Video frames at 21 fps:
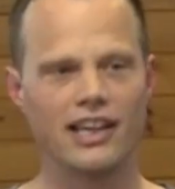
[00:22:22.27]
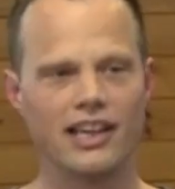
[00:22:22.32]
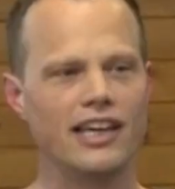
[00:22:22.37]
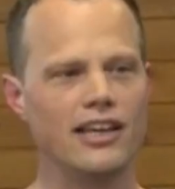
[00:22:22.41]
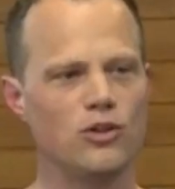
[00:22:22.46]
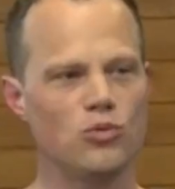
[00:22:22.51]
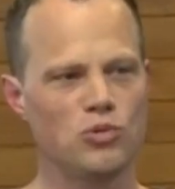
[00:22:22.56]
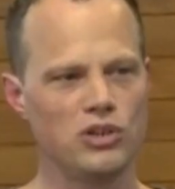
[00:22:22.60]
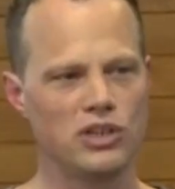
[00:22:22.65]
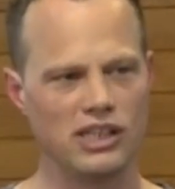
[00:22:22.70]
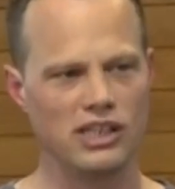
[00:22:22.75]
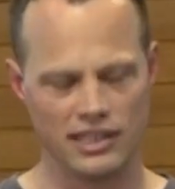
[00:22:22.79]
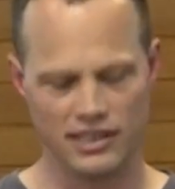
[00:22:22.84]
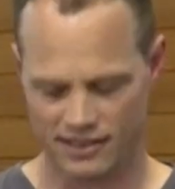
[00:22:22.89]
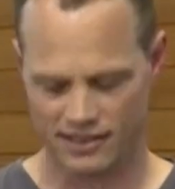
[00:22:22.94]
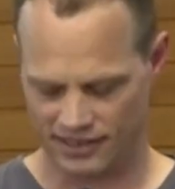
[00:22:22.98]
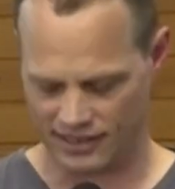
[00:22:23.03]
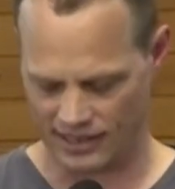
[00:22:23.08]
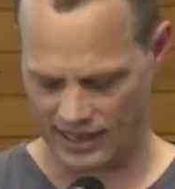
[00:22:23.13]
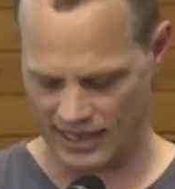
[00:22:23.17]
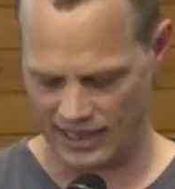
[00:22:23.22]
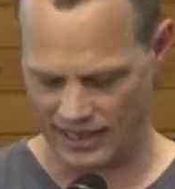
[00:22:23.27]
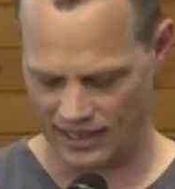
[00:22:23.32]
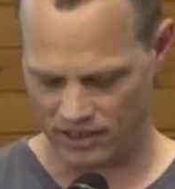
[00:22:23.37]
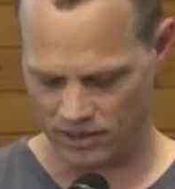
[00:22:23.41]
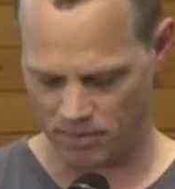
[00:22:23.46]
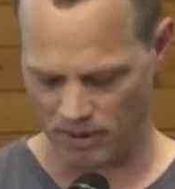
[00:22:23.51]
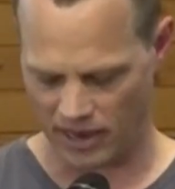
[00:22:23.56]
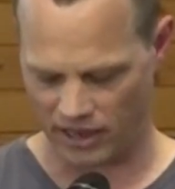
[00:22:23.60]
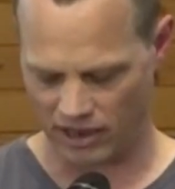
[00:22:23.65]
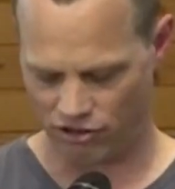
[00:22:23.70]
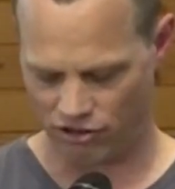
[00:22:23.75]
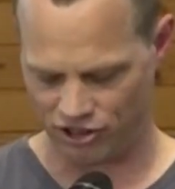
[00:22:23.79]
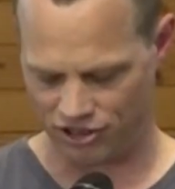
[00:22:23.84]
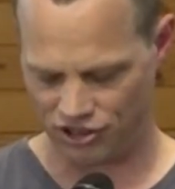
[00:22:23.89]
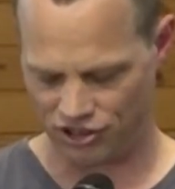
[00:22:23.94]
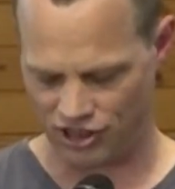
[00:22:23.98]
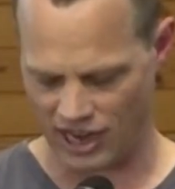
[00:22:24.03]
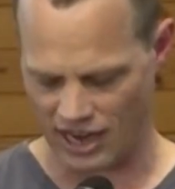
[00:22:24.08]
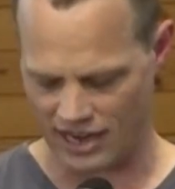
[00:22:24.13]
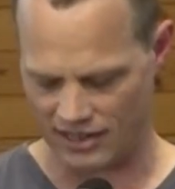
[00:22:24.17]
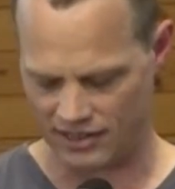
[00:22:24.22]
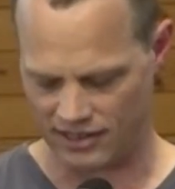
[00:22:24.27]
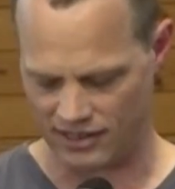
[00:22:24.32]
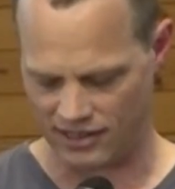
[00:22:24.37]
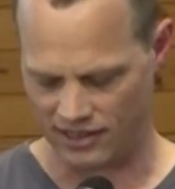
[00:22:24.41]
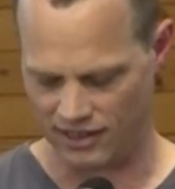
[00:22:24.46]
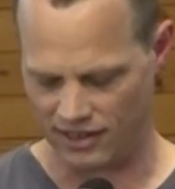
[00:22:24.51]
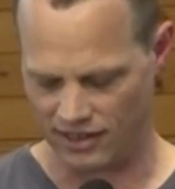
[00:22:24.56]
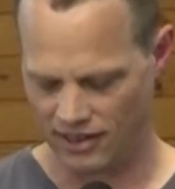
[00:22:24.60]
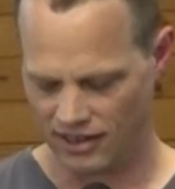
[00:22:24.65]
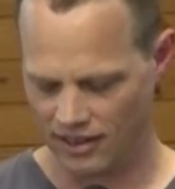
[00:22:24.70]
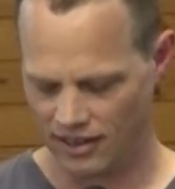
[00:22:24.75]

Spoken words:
inwardly seized by Christianity,